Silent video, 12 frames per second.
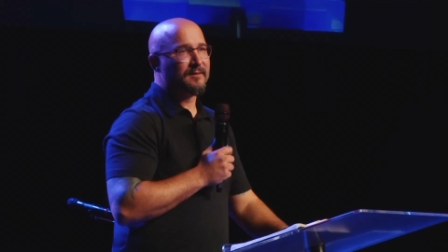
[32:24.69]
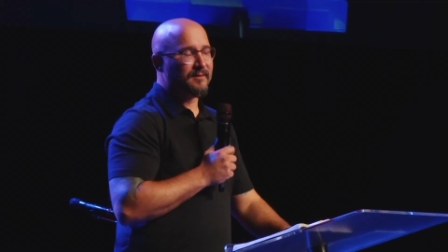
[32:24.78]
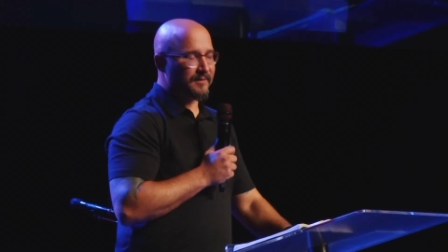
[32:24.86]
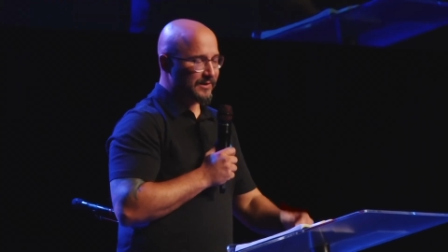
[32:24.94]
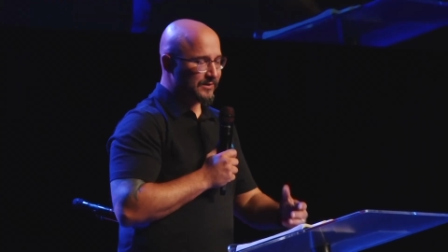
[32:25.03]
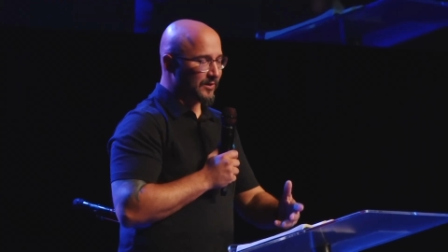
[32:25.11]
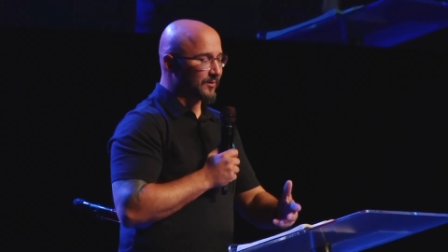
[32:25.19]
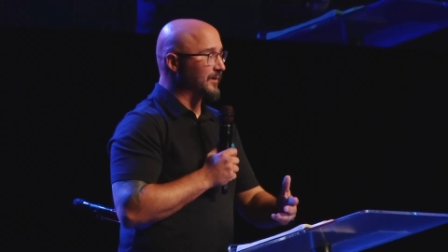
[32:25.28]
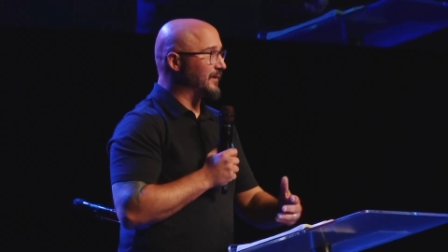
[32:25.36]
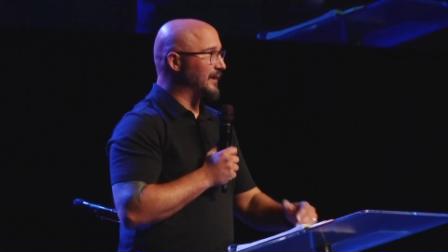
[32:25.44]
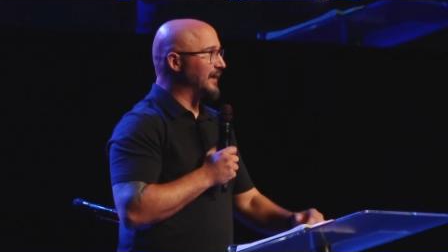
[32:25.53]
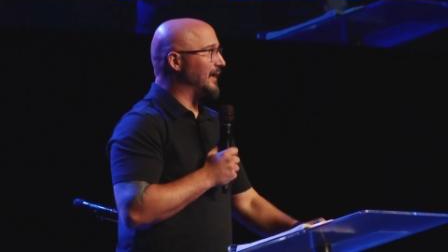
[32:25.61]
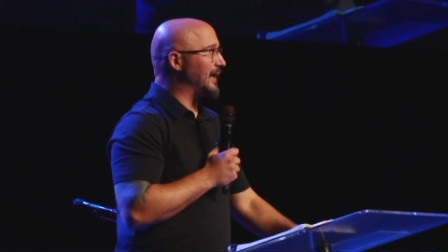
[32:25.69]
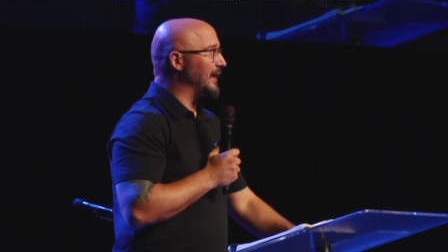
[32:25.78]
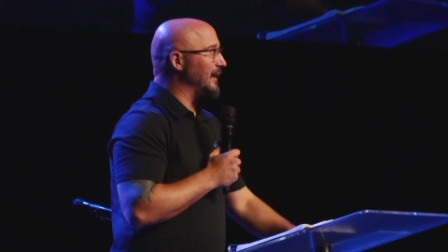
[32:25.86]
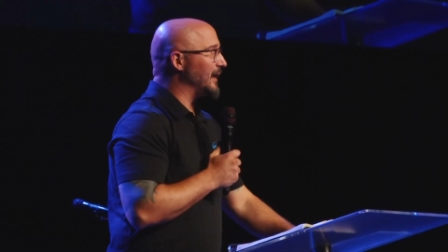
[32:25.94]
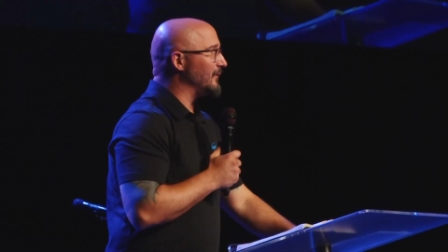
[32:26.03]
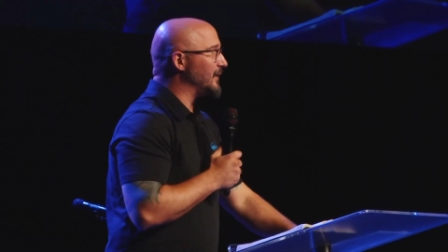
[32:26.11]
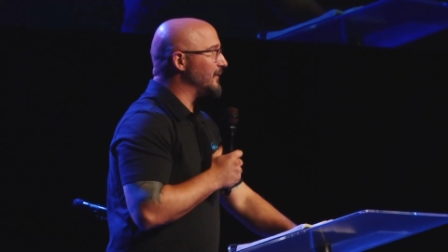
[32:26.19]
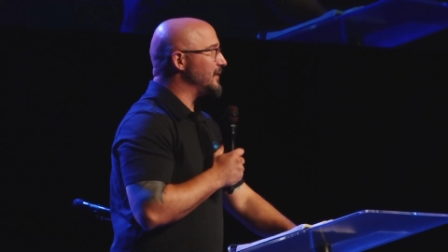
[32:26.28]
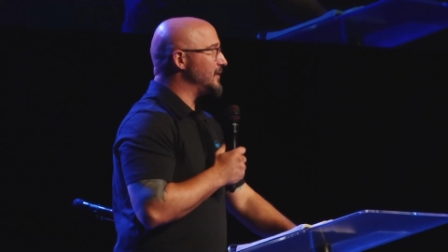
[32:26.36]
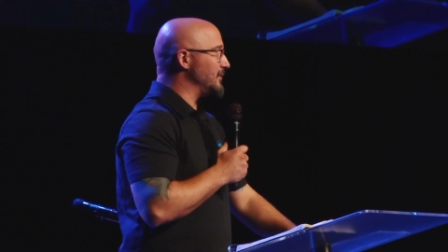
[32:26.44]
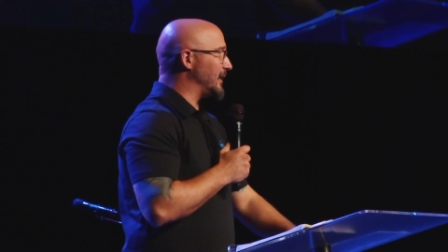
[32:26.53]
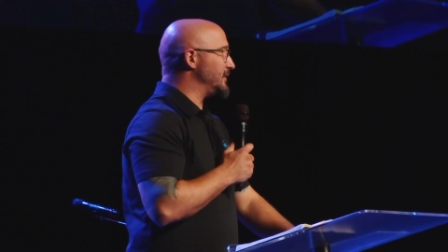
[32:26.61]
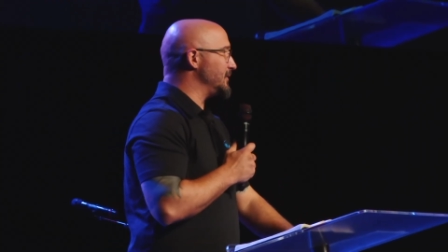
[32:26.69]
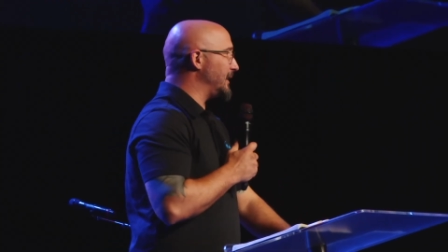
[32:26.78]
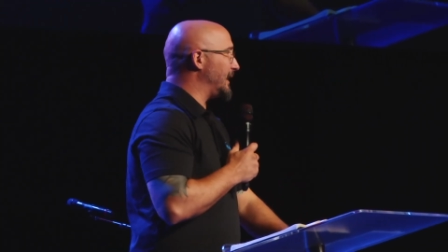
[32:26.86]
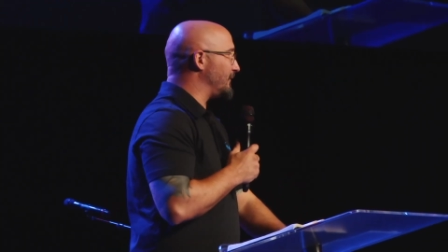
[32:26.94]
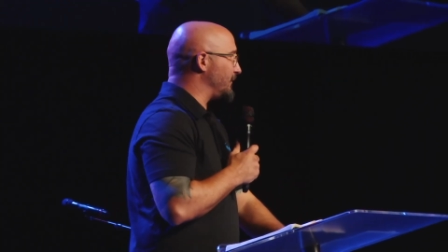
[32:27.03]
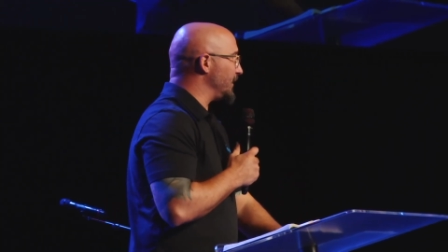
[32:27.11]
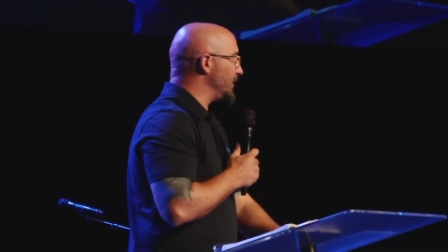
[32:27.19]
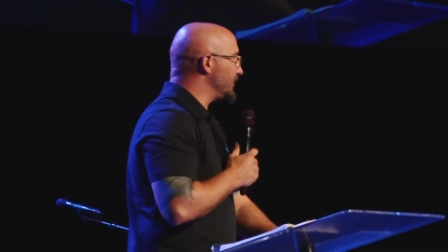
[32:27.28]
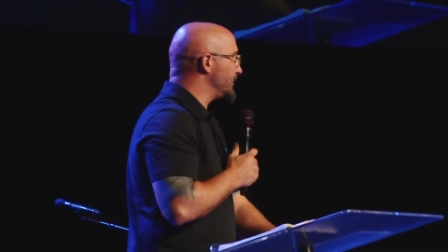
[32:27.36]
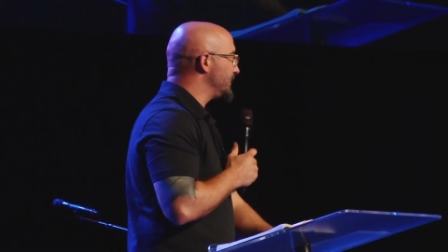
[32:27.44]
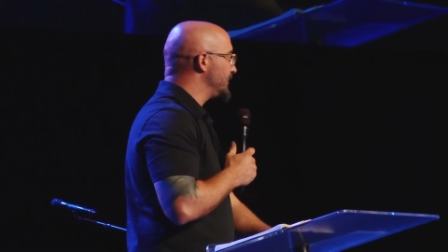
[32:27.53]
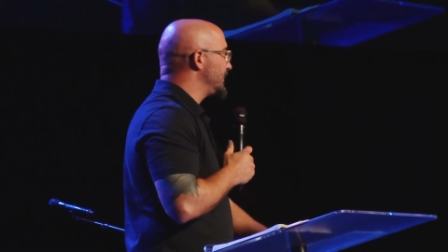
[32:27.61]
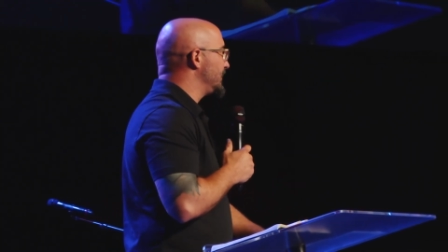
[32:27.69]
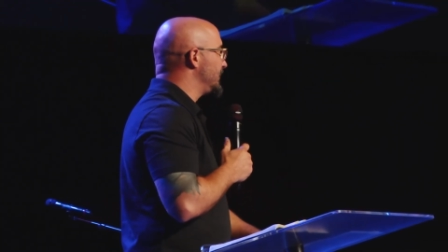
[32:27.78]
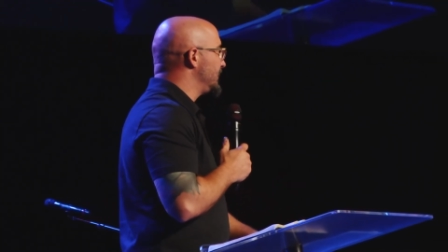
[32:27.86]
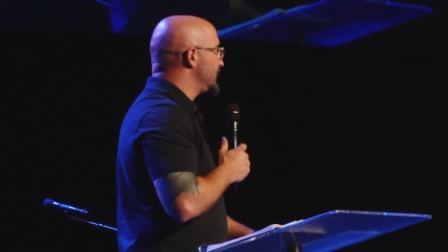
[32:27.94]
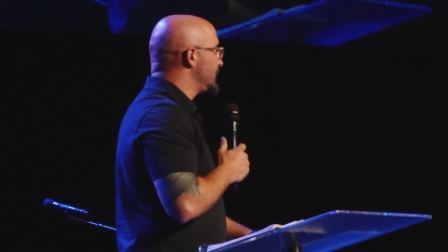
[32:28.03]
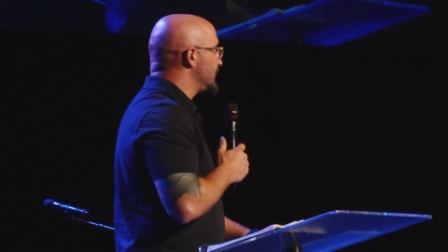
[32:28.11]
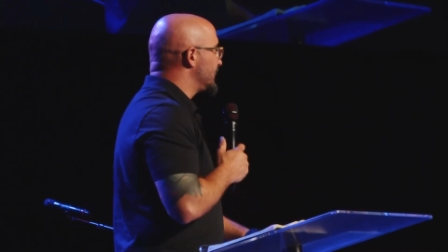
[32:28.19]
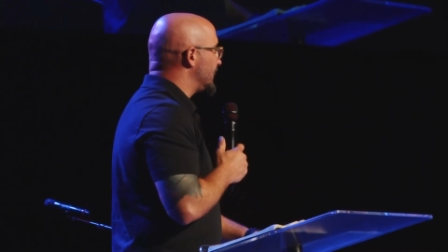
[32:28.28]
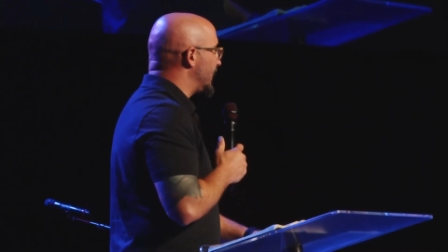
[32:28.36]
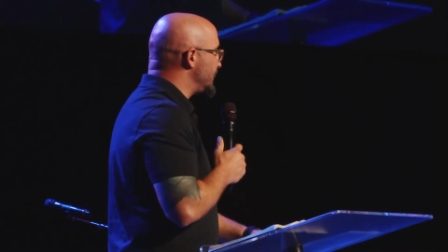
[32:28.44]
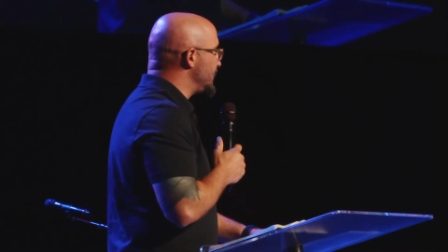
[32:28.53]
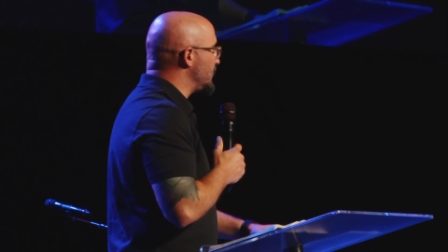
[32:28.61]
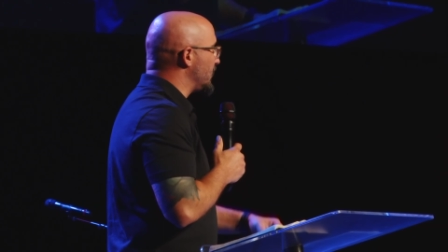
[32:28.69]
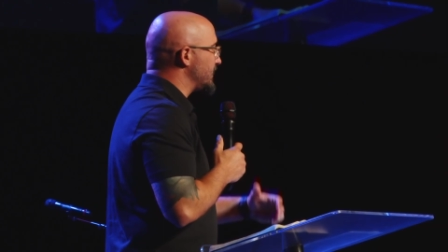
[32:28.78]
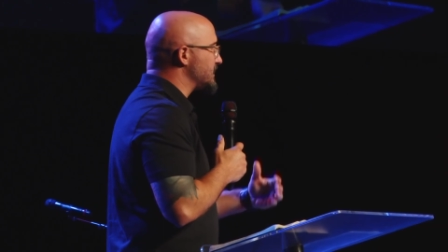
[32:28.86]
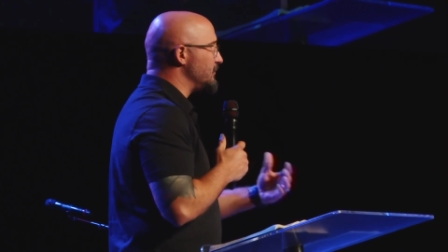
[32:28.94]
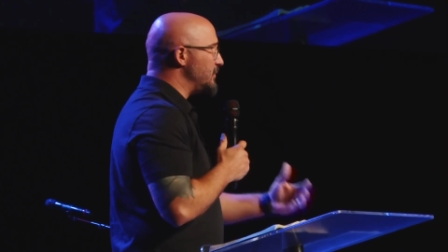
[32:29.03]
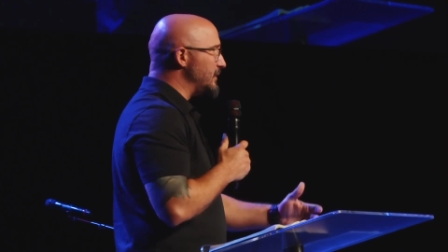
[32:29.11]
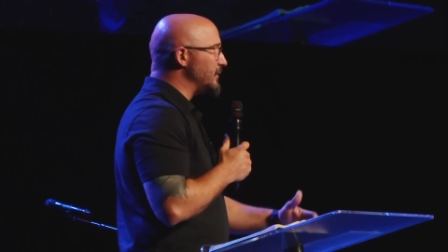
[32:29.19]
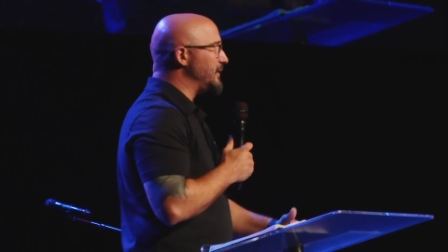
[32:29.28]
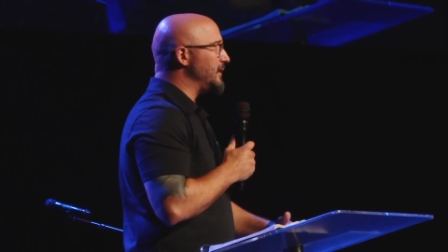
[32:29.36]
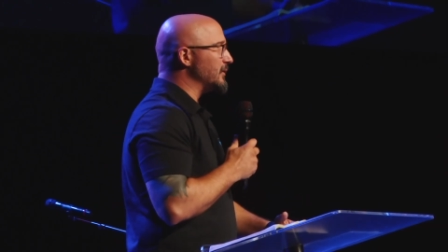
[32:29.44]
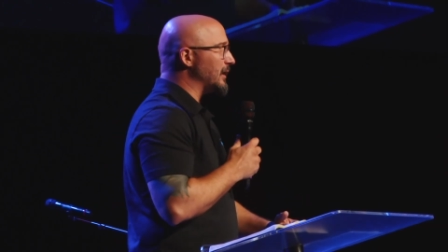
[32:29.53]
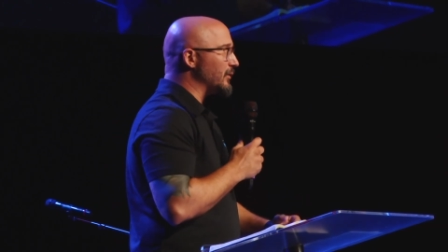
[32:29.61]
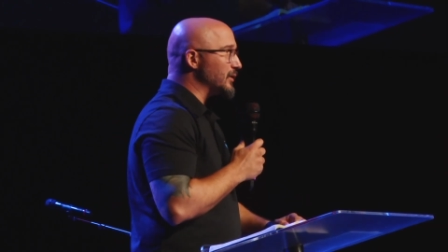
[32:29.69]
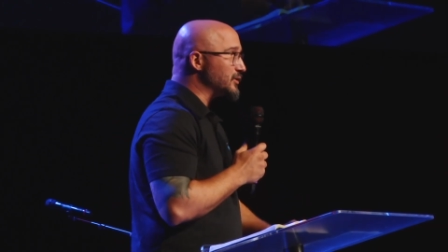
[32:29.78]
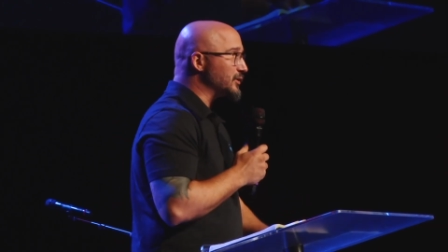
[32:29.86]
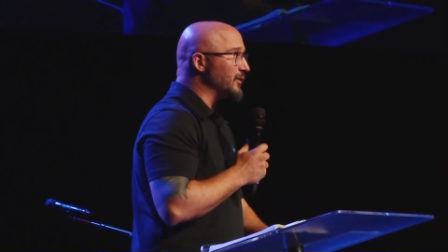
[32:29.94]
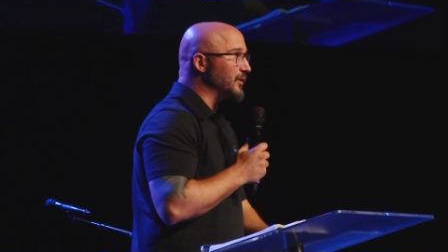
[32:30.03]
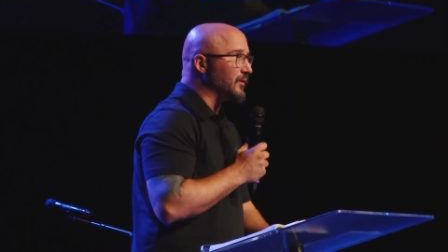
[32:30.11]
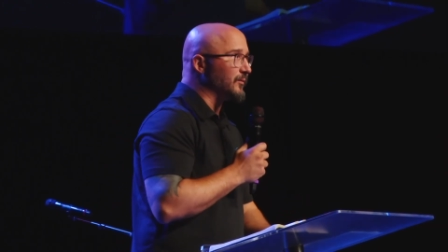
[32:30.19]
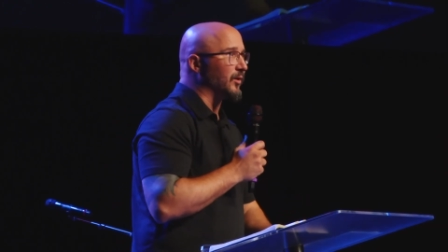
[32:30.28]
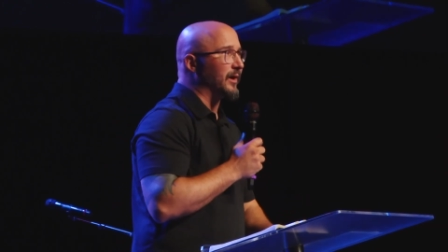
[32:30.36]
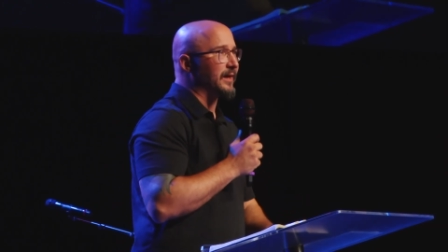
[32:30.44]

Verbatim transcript: The sermon that I, I've given you, I do have for you. I do want to be with you and I want to show you a more